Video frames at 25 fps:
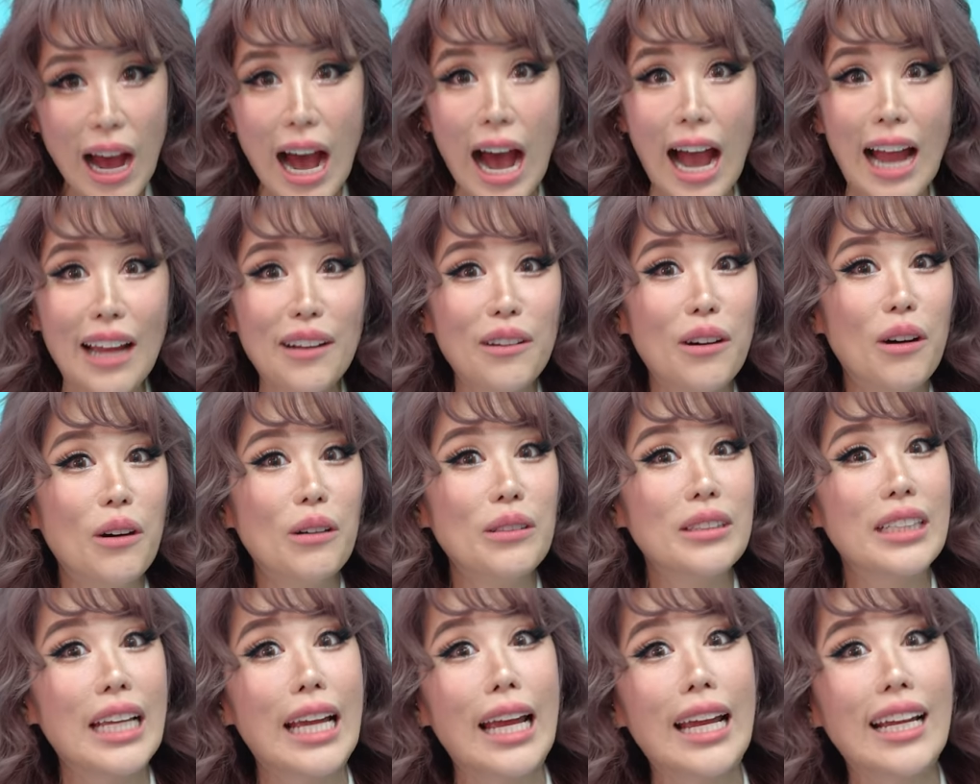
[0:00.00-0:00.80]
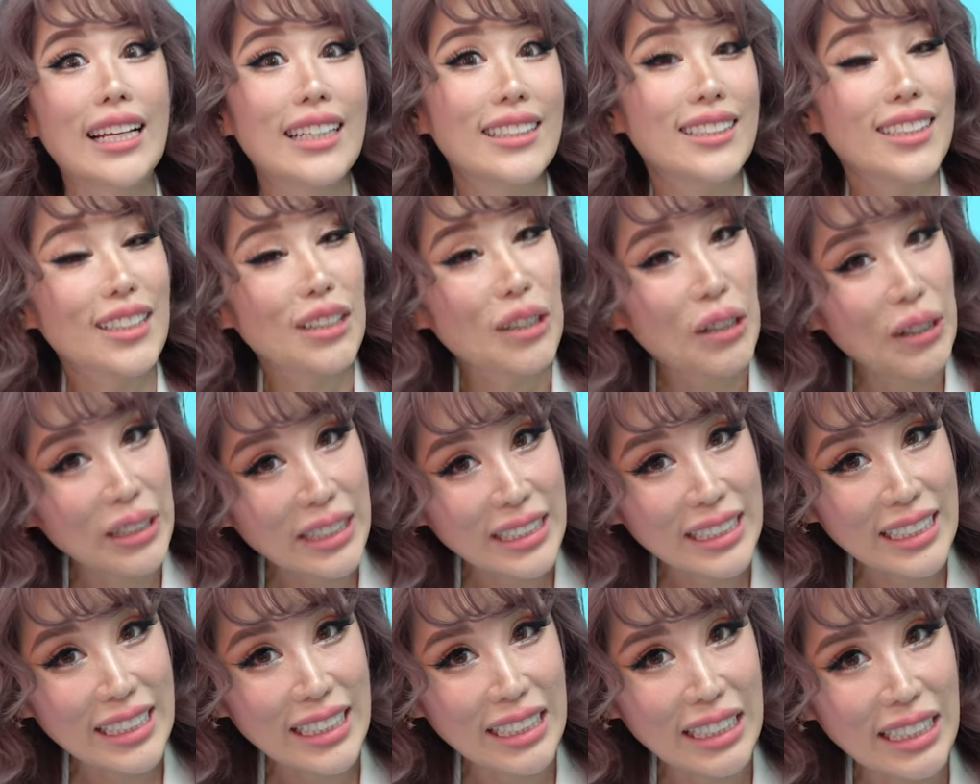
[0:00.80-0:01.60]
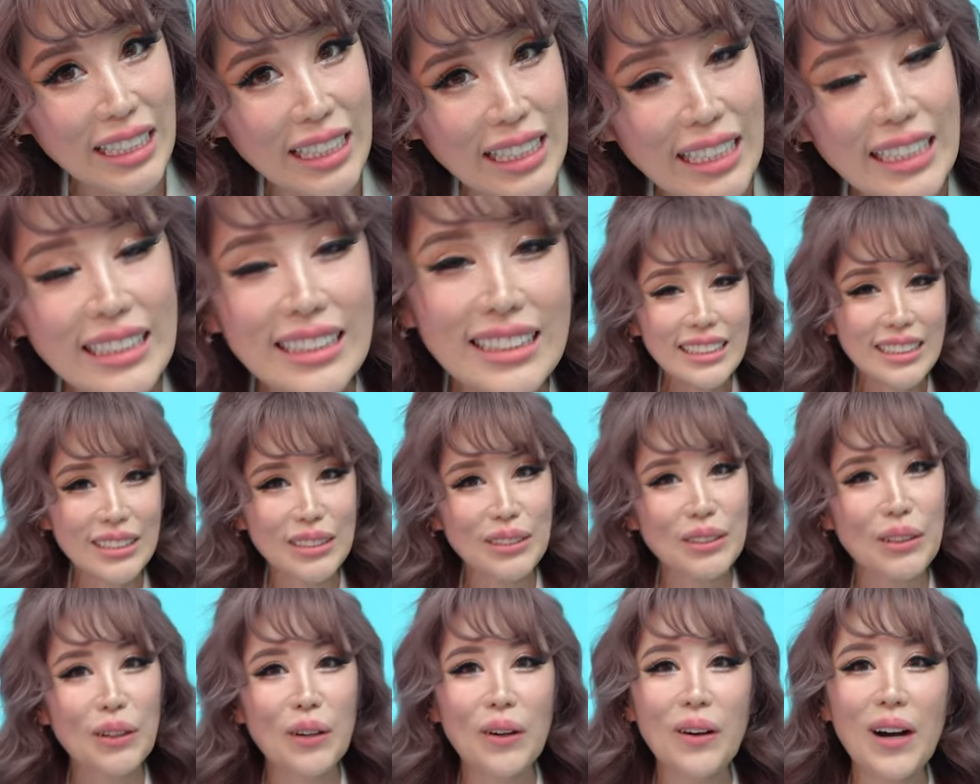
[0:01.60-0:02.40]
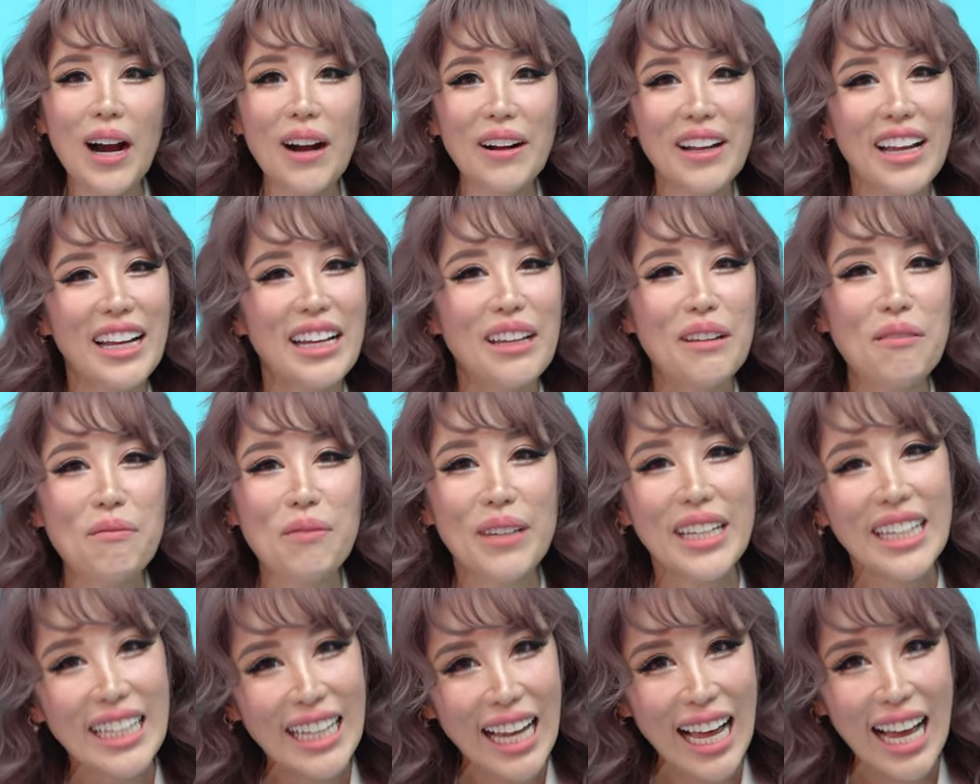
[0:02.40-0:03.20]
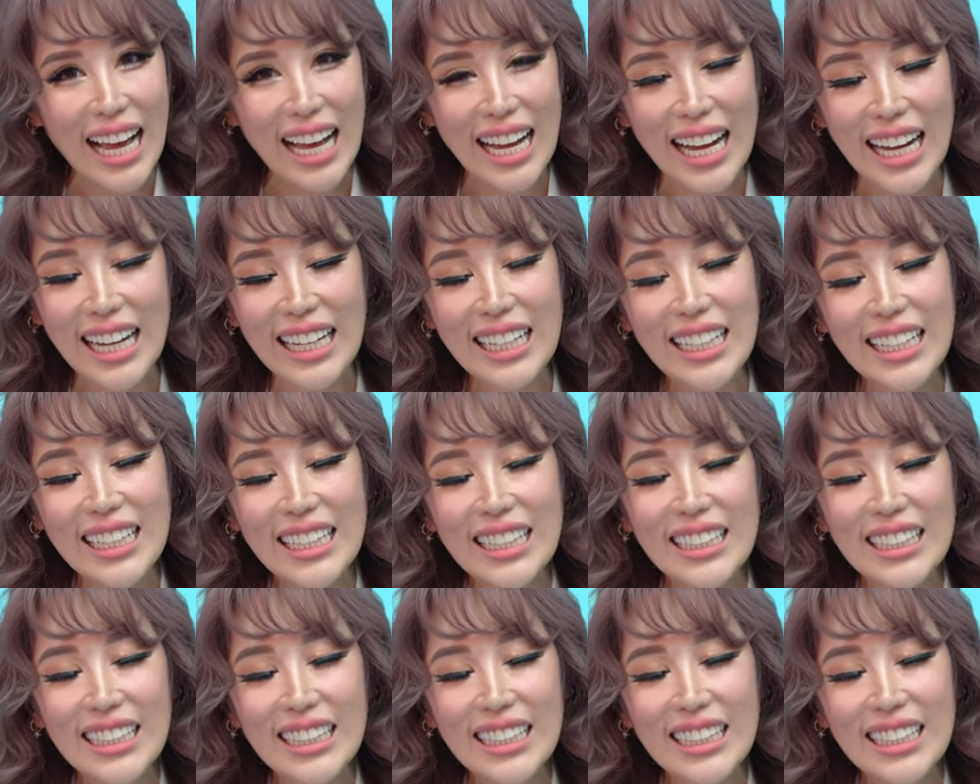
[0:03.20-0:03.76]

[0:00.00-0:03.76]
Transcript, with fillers: I don't think it's a coincidence, you know, how can it be lah?